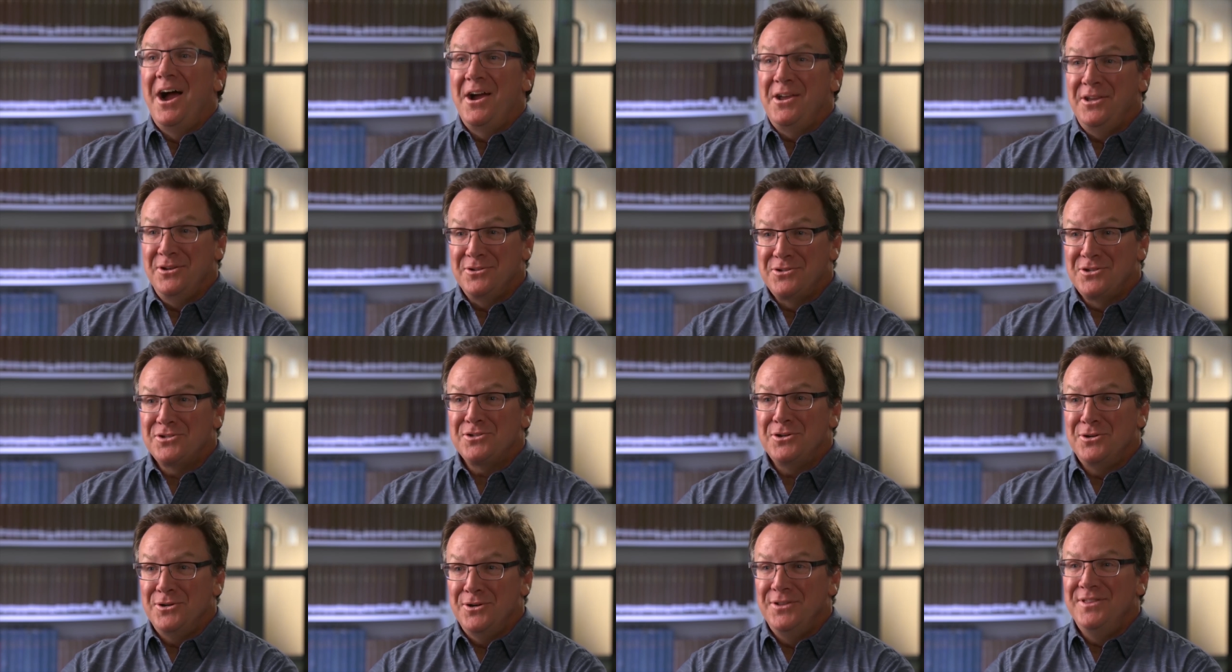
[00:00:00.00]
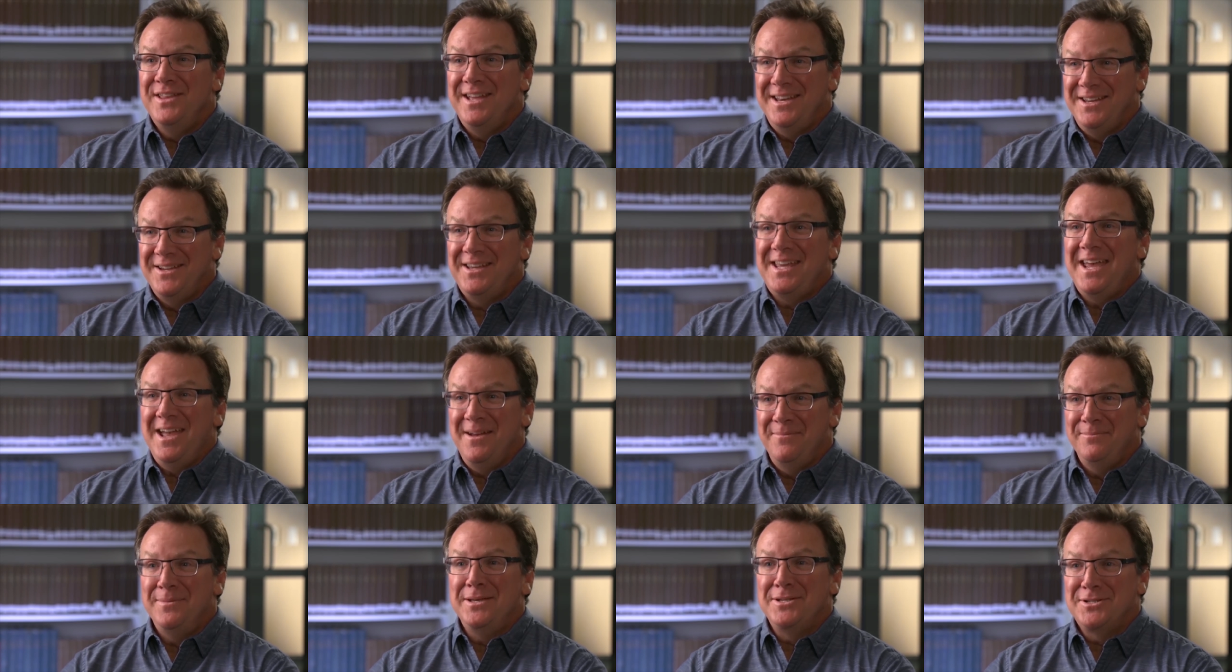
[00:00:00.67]
Are you, you certain, certain that
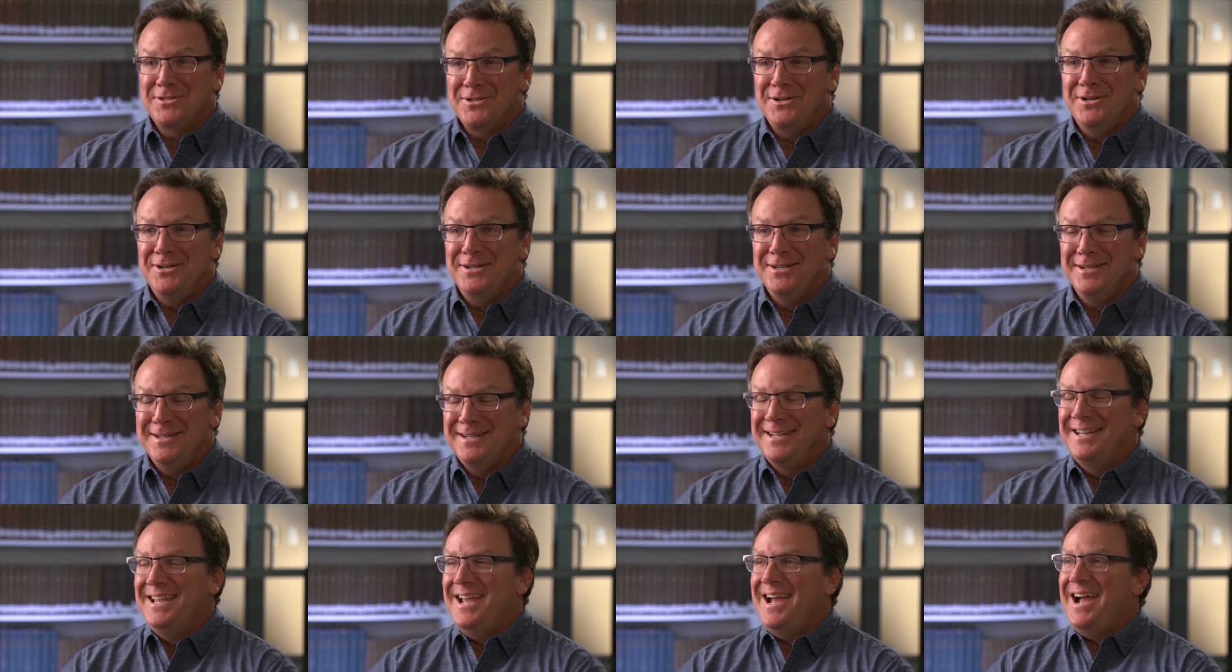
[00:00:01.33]
you can't be certain?